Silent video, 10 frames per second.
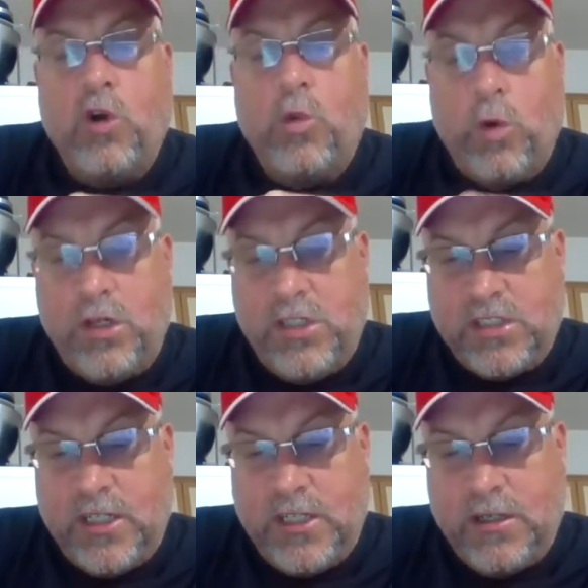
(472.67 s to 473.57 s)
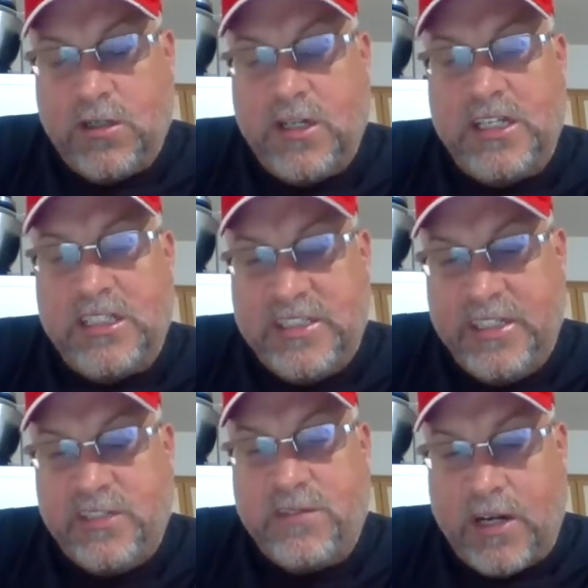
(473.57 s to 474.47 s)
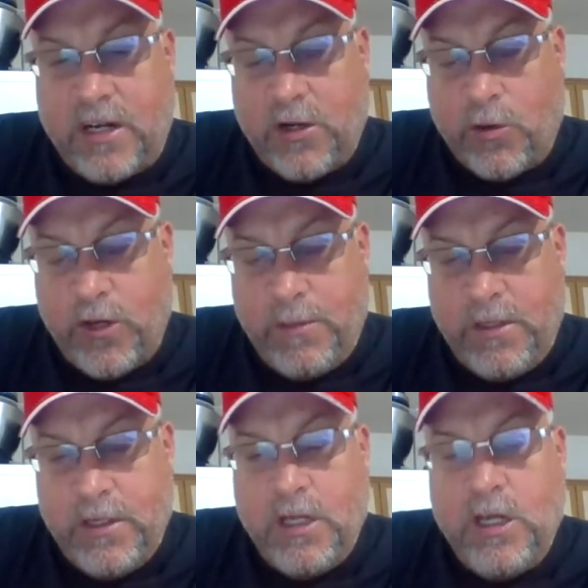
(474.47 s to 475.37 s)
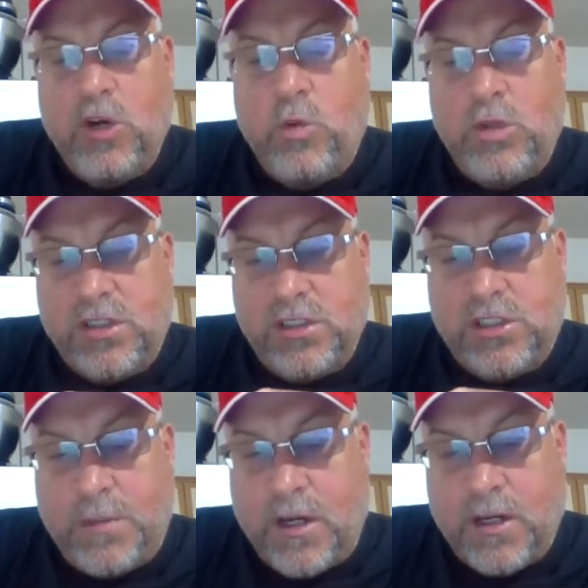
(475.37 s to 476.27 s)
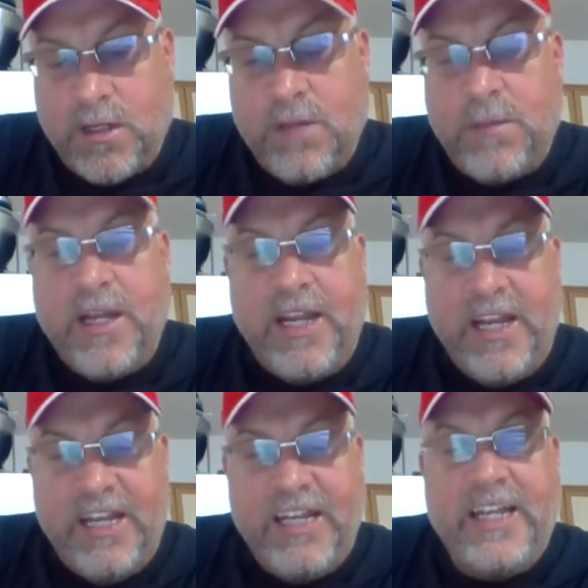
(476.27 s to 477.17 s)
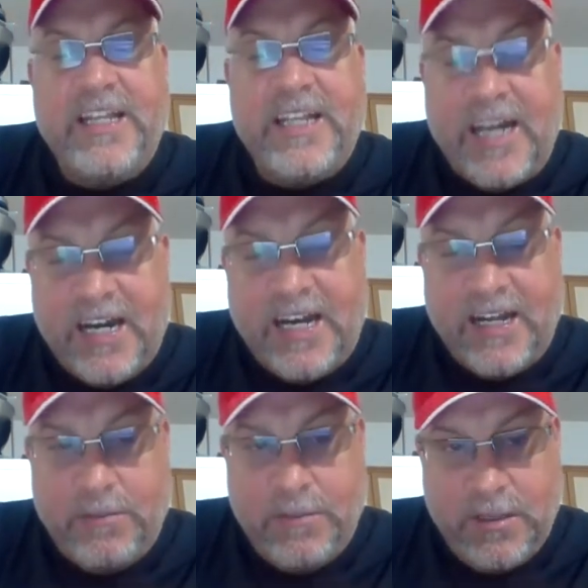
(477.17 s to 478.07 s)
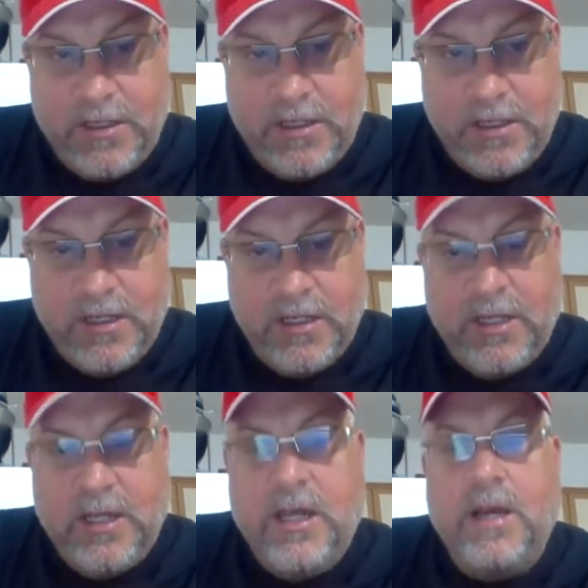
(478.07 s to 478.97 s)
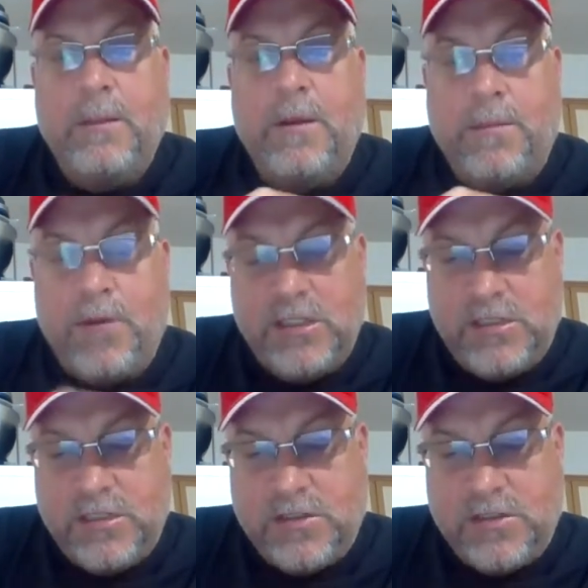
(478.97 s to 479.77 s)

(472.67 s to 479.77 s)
We're just under a ceasefire agreement, which can spark up at any time. But President